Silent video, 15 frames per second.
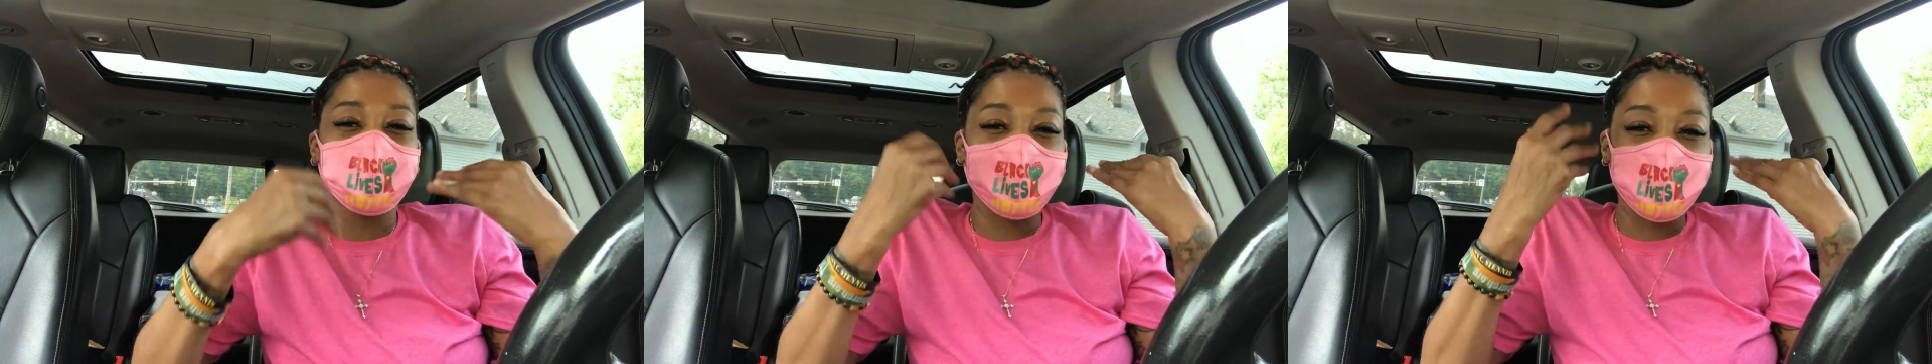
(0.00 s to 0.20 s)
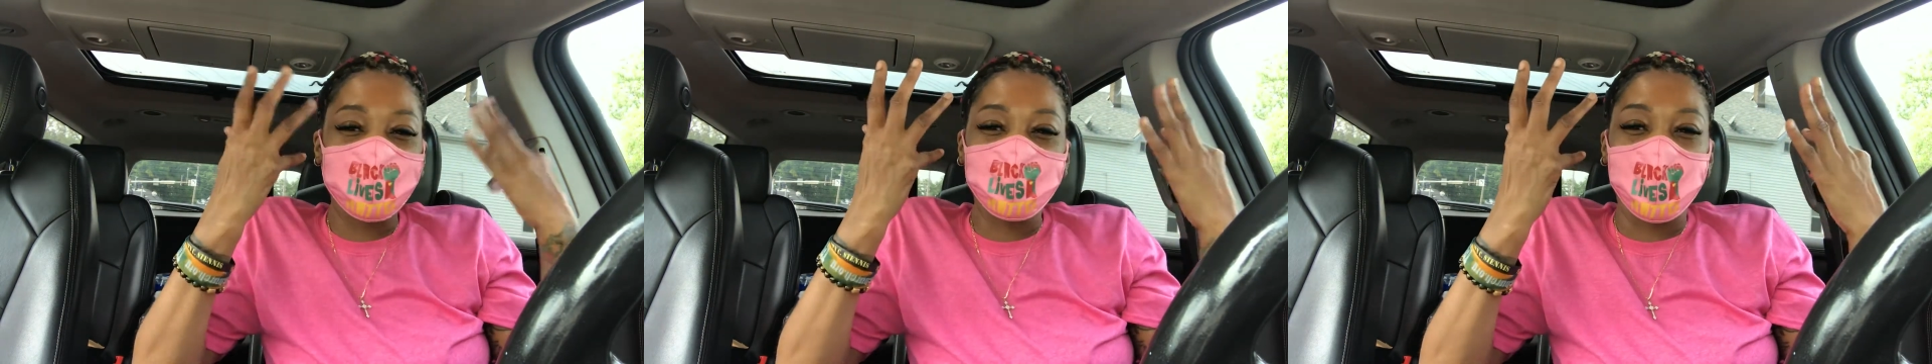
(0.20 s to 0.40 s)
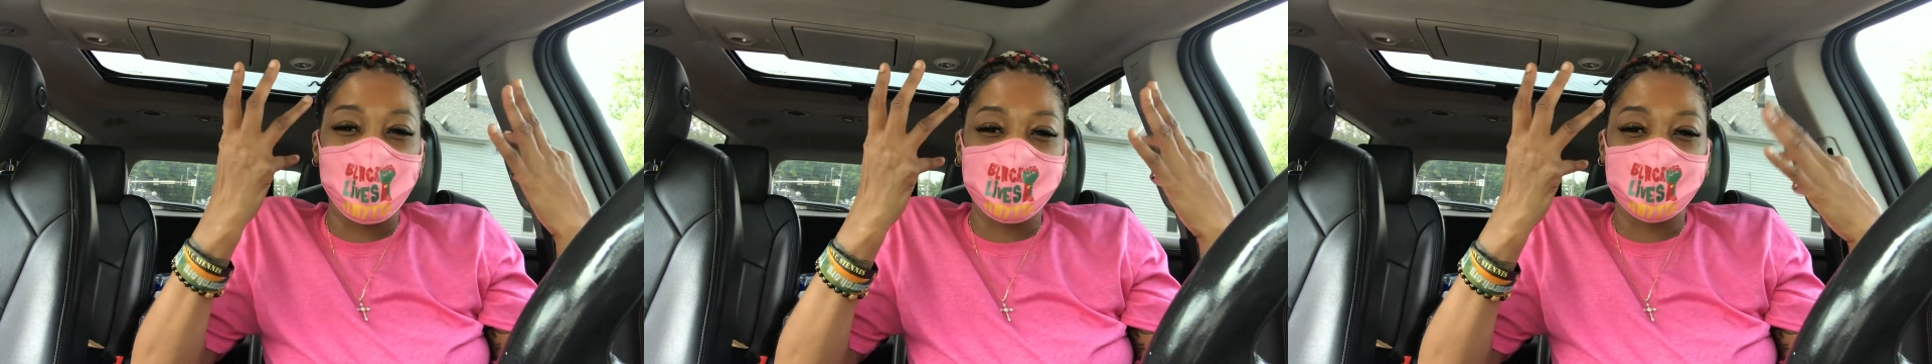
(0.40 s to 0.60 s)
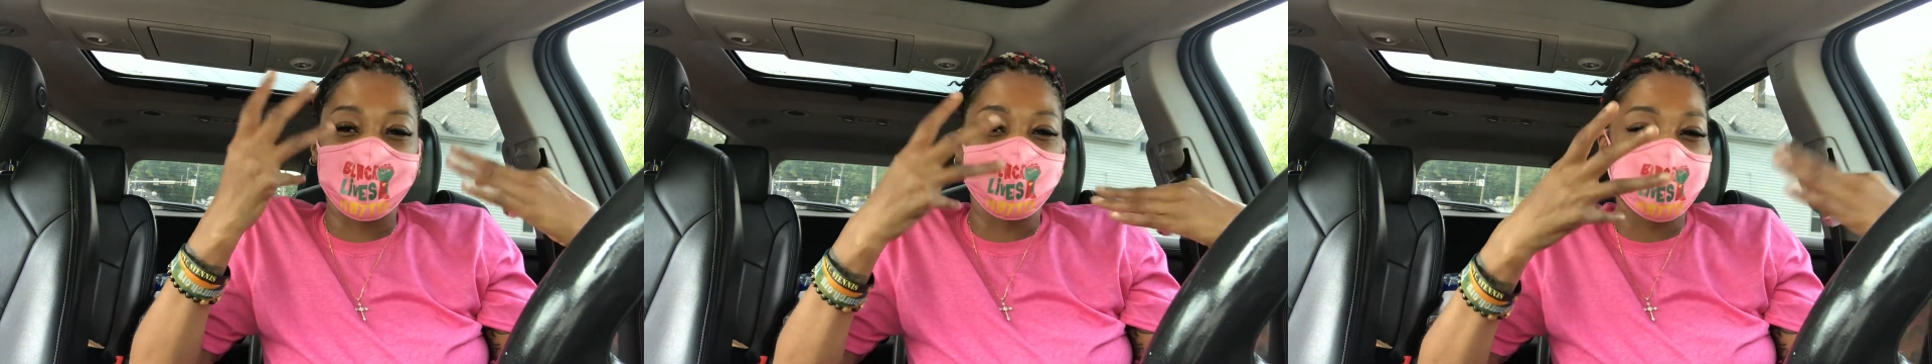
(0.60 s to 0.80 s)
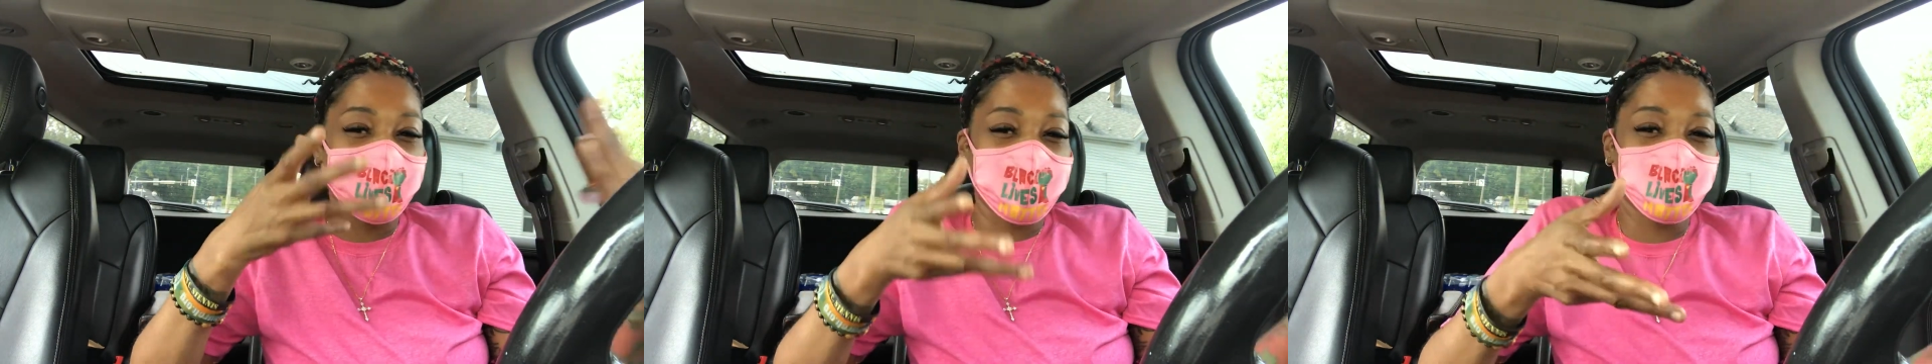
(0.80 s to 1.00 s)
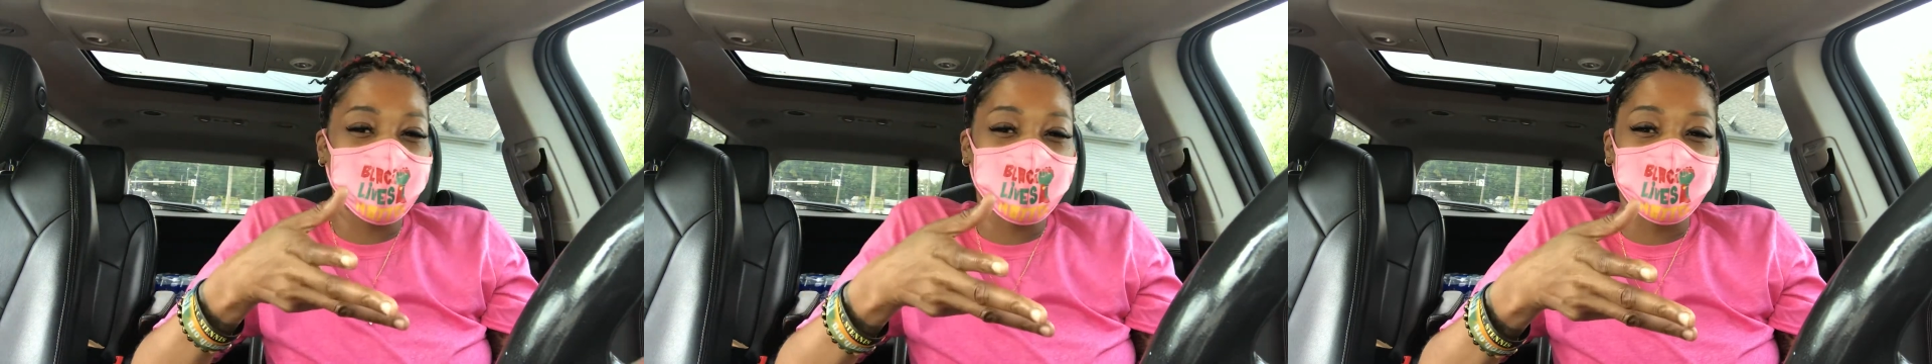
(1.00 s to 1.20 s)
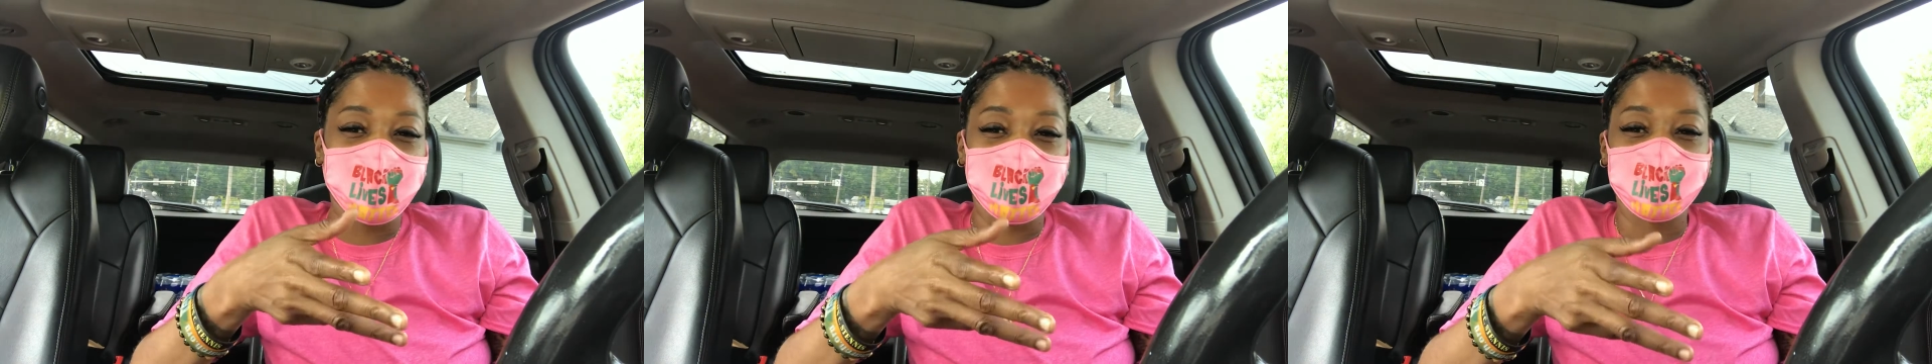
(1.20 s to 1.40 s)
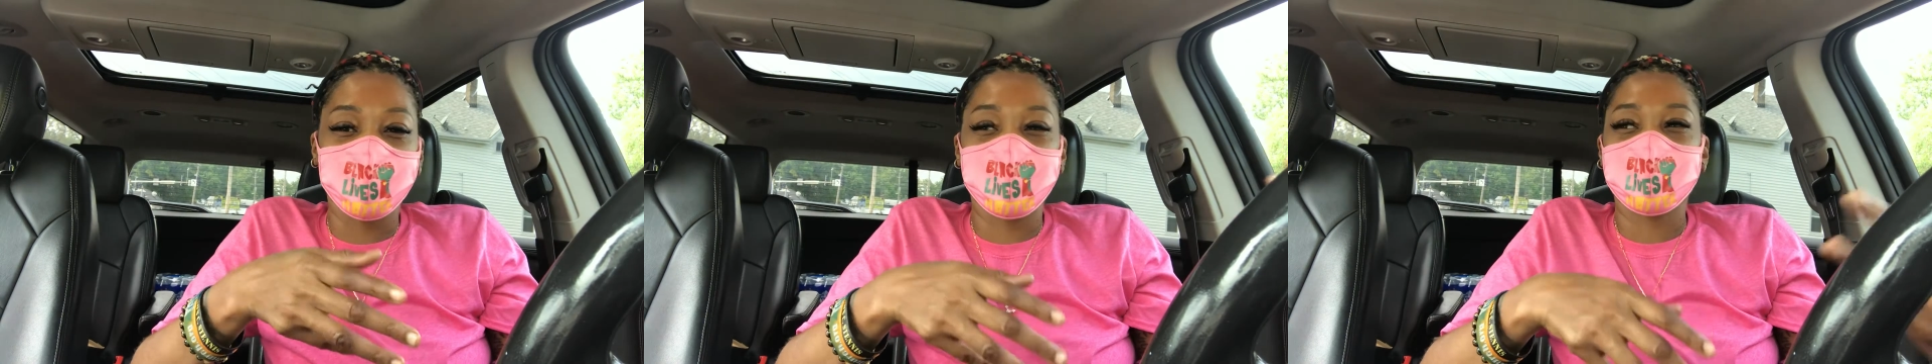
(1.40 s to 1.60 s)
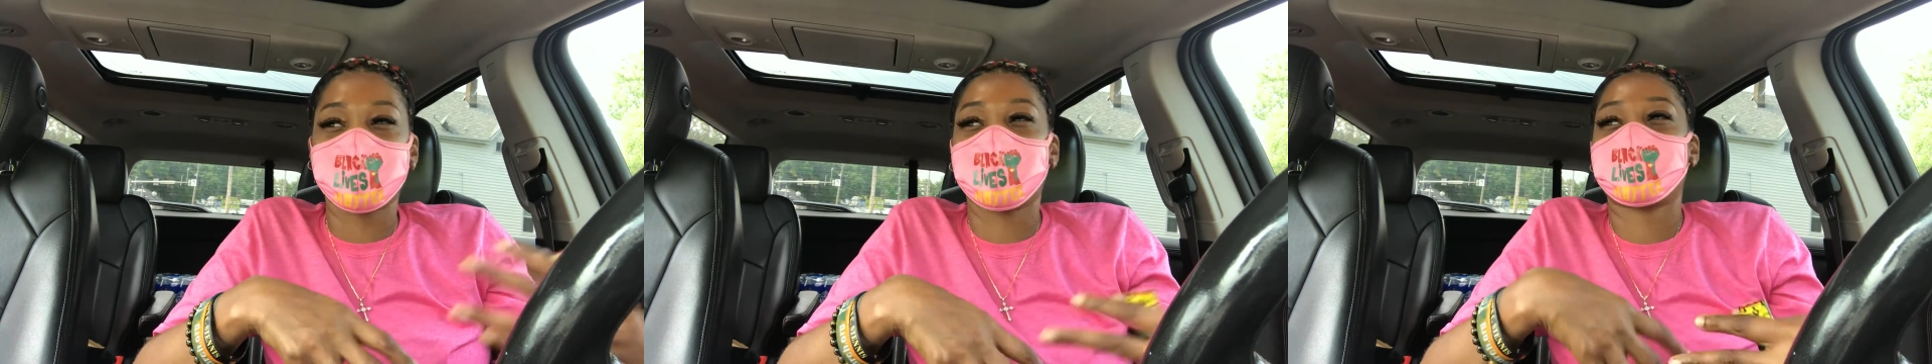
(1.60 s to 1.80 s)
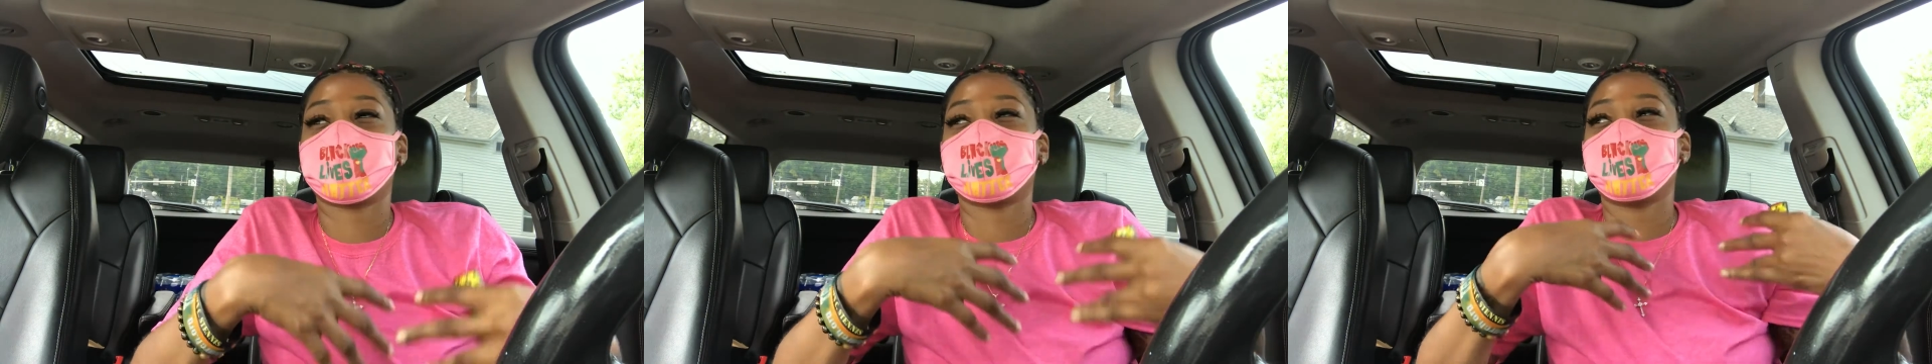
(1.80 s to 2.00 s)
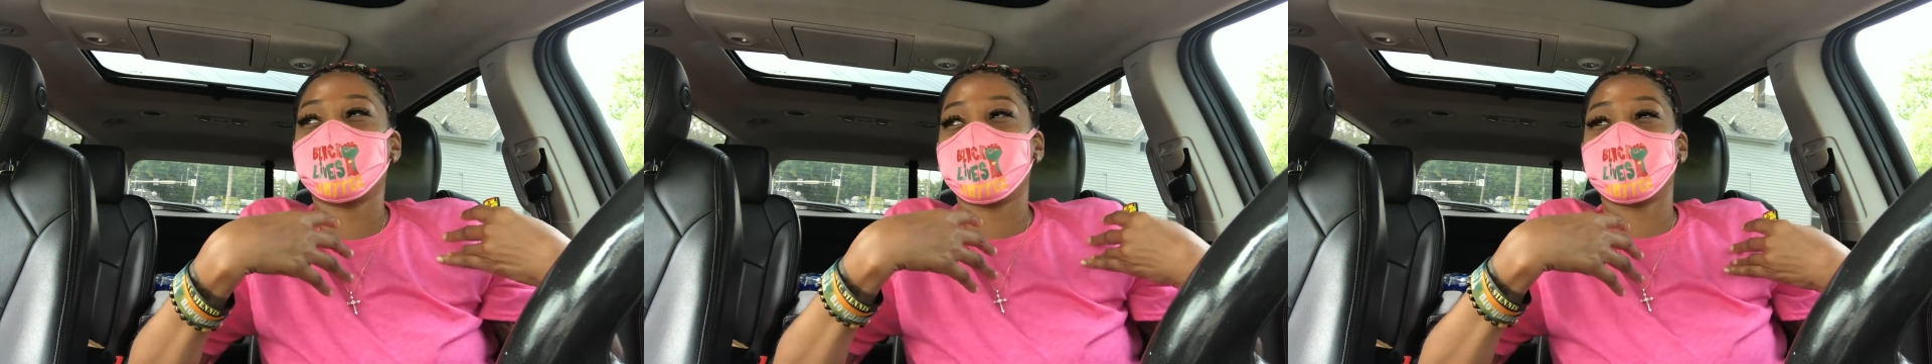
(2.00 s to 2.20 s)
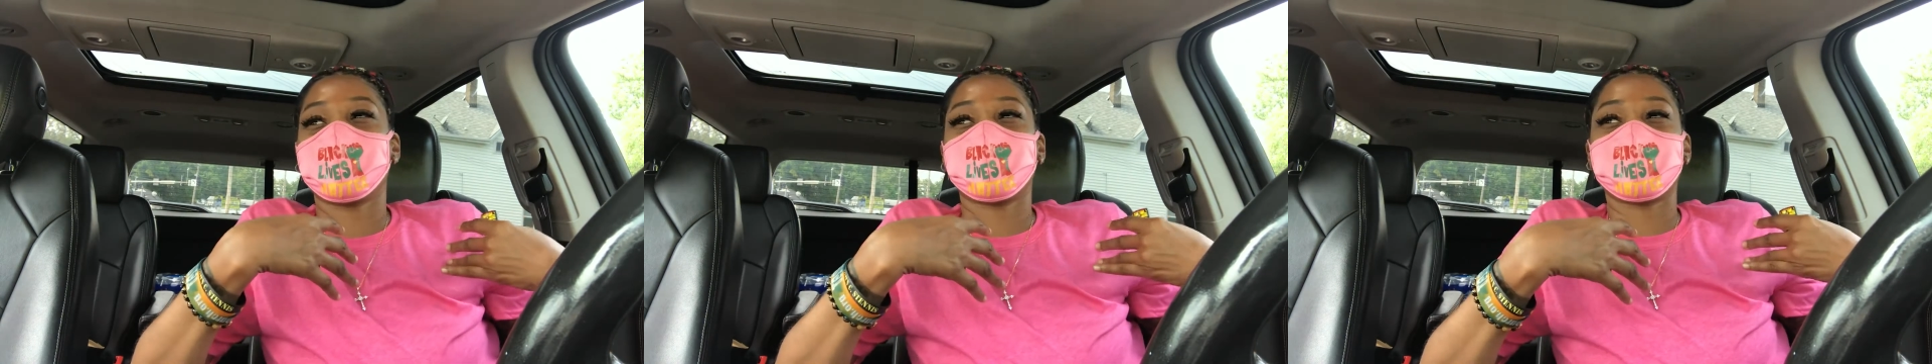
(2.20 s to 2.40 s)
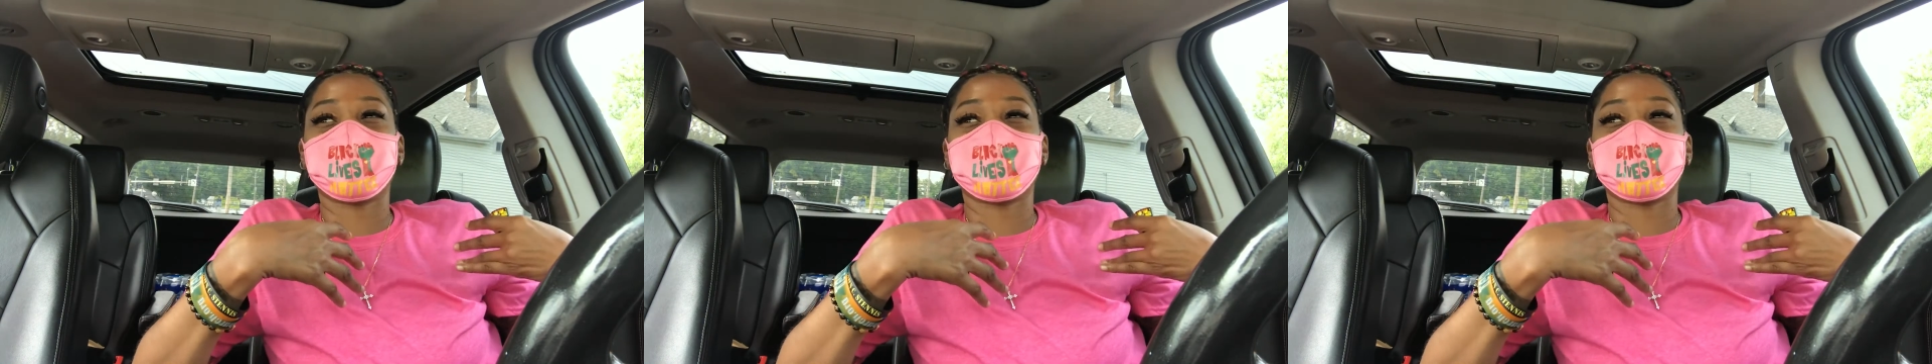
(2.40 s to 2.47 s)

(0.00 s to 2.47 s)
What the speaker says: in Marshall's having a fucking transaction, but